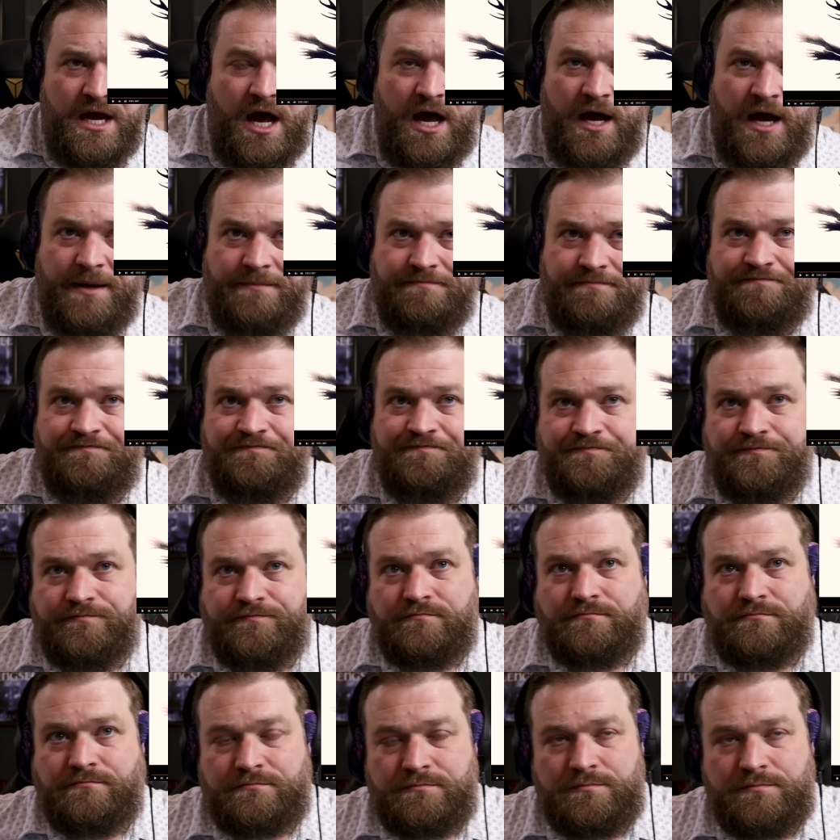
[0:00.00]
Um
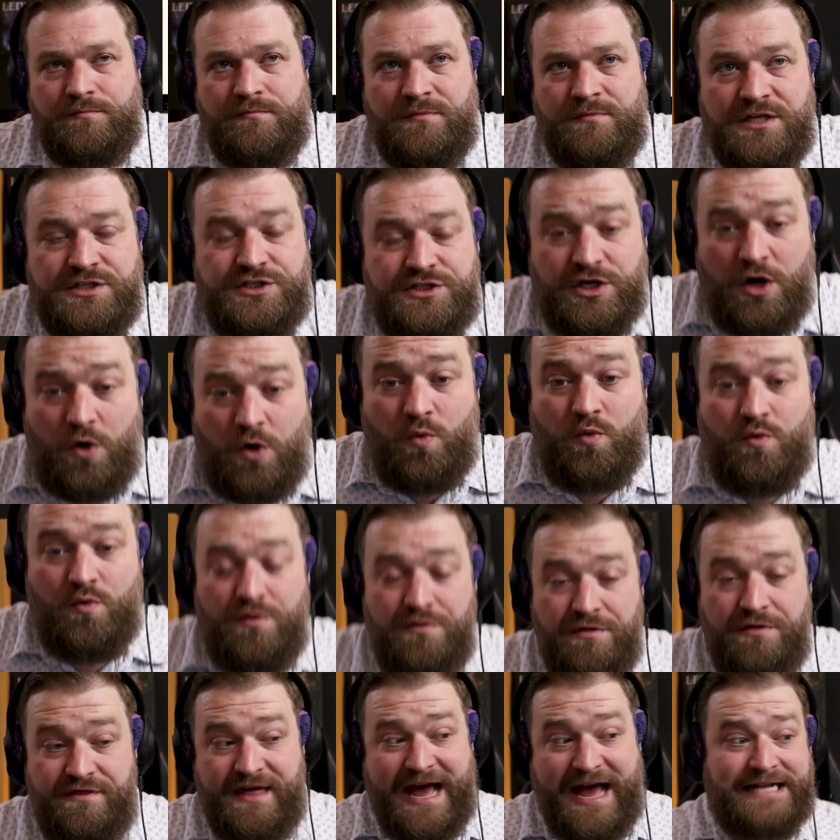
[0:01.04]
so
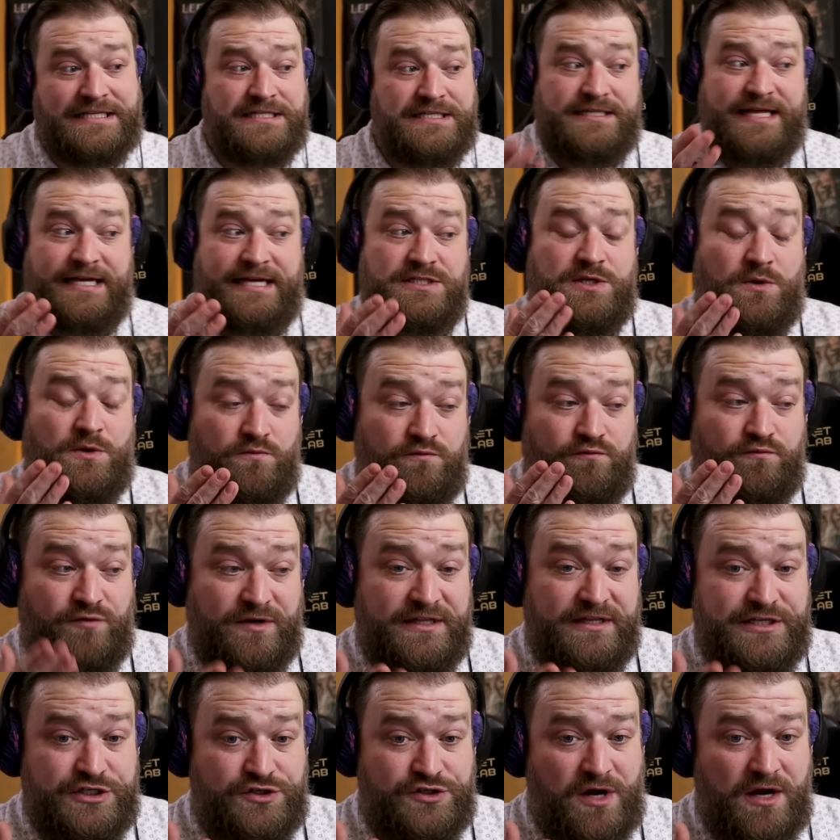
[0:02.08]
that's that's a
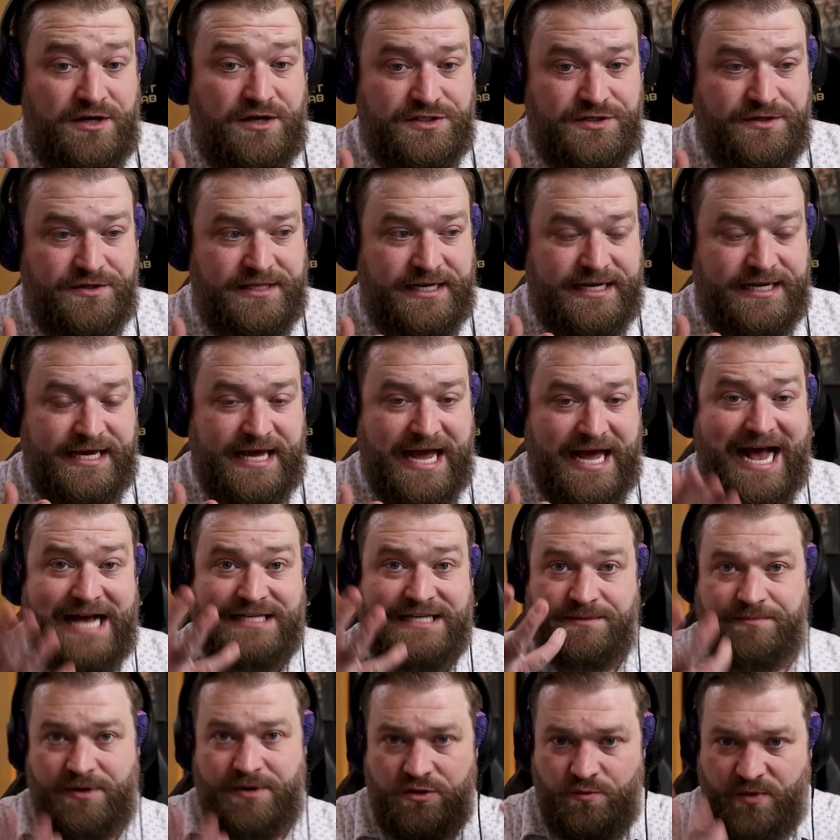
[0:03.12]
really strong suit that he
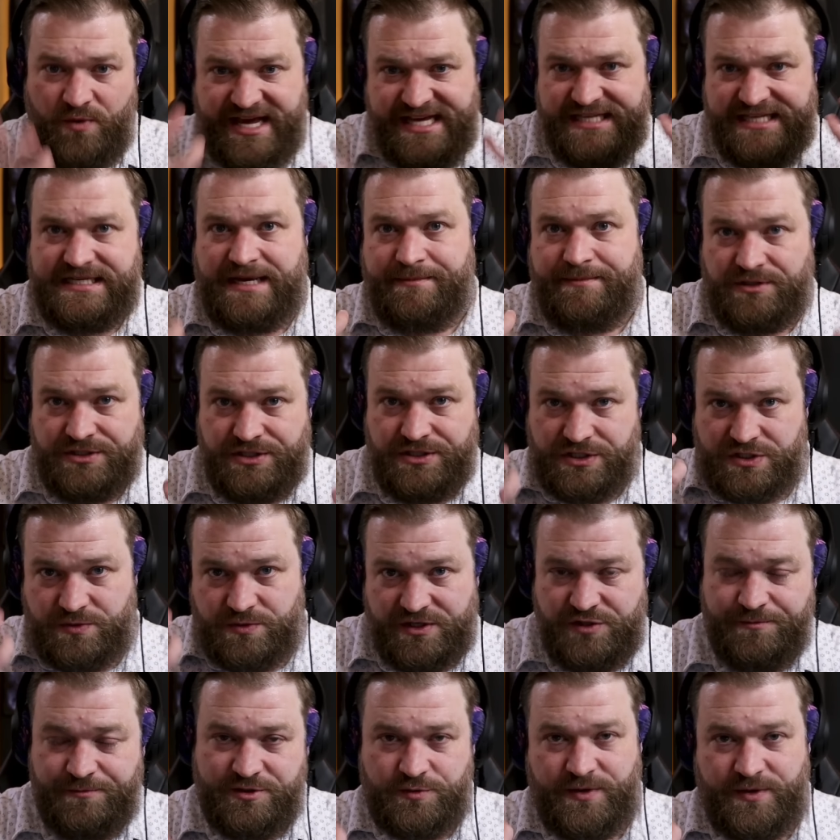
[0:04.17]
has and part of the way he's able to
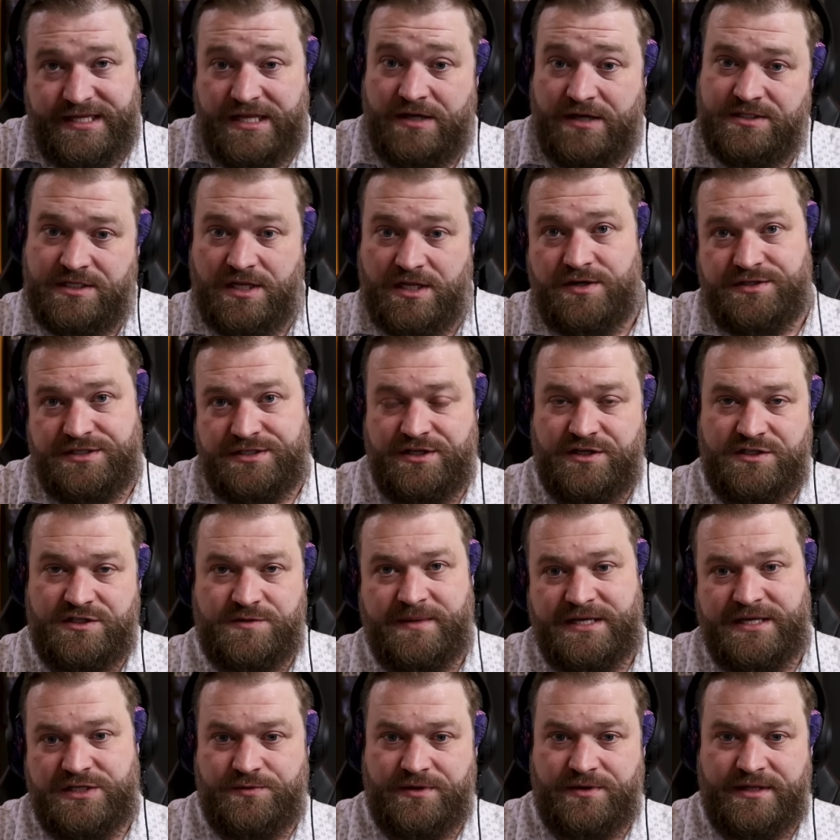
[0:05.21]
switch between those lows and those
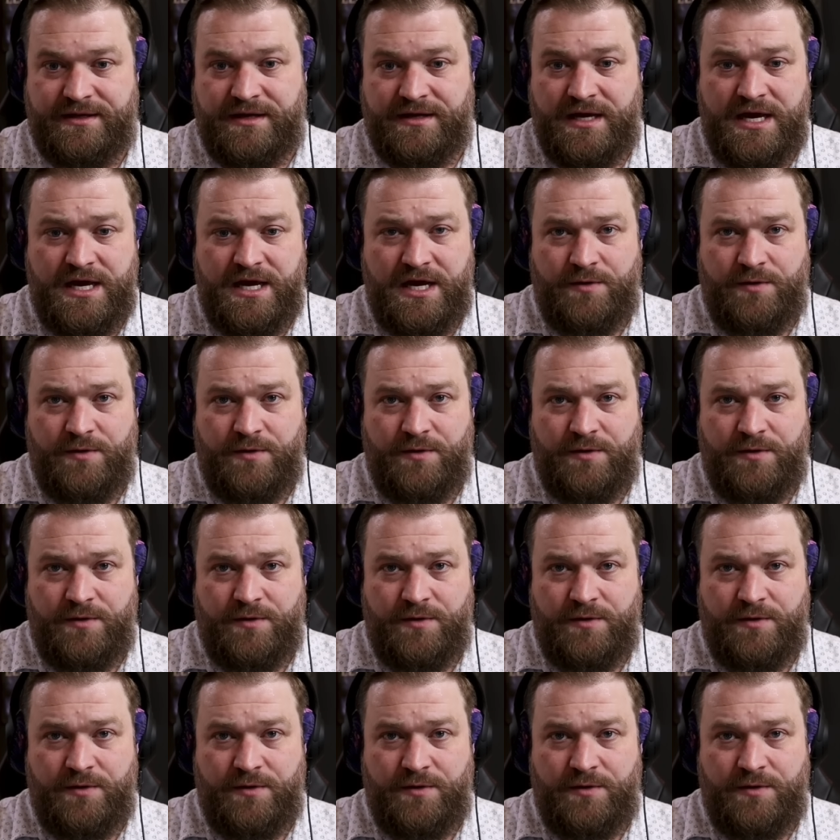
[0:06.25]
mids really